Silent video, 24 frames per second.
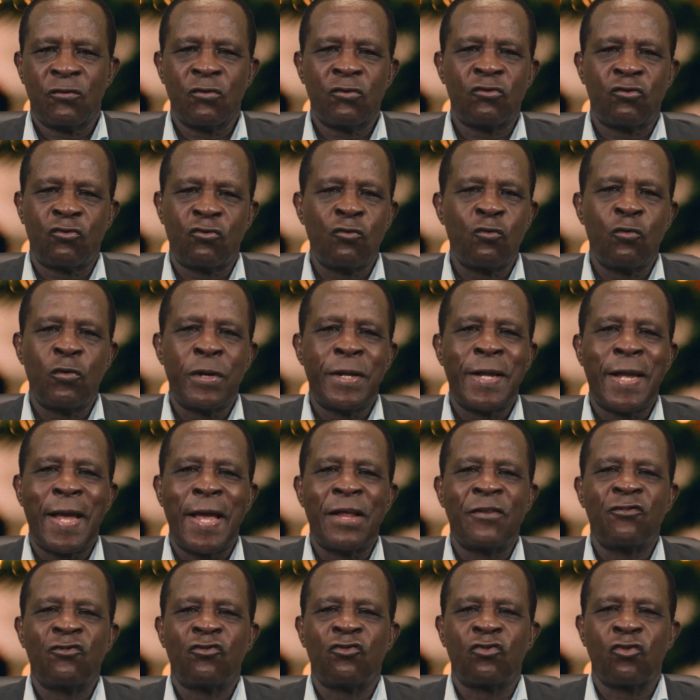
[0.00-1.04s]
to truly
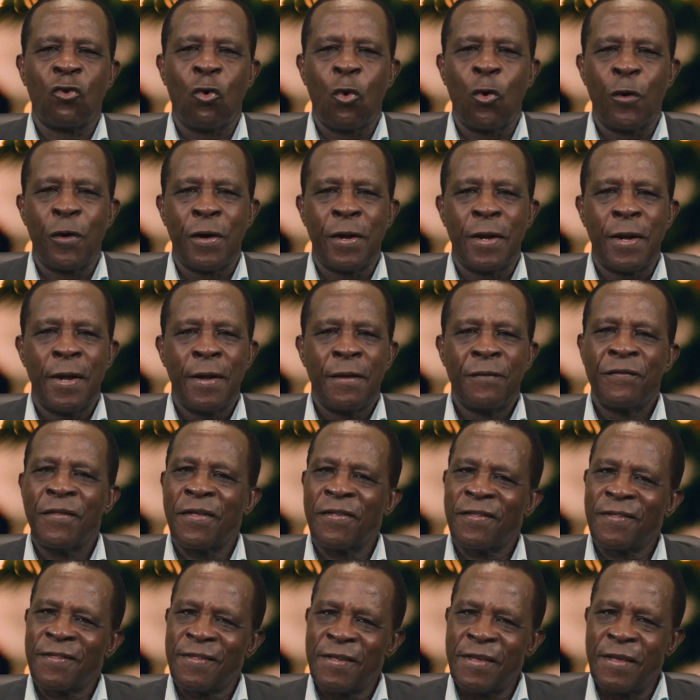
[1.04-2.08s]
enjoy
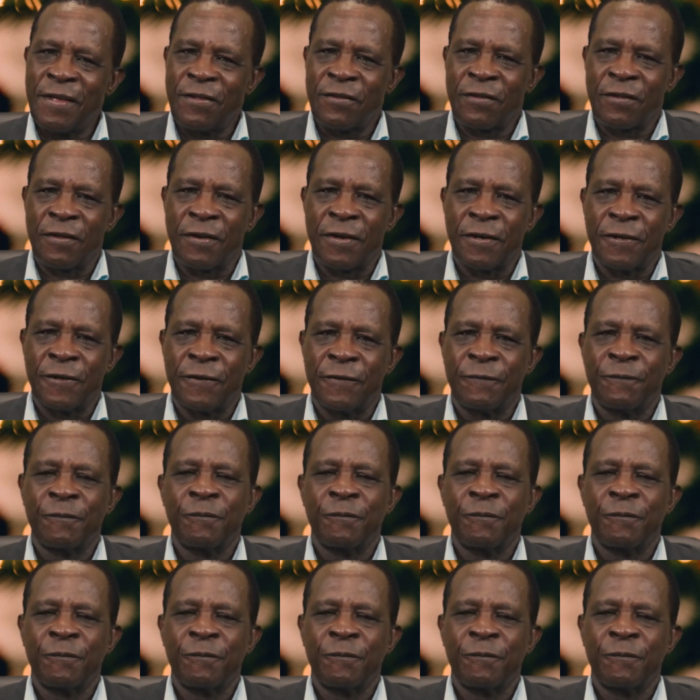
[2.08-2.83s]
the season,